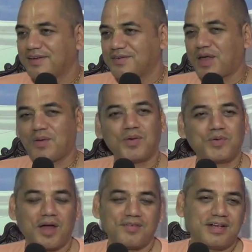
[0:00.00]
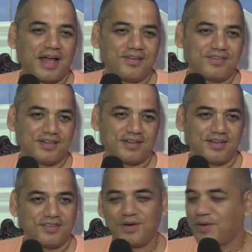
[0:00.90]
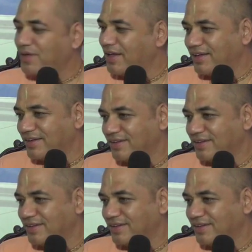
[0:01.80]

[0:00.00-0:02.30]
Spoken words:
So I want to have a nice son. He said, okay.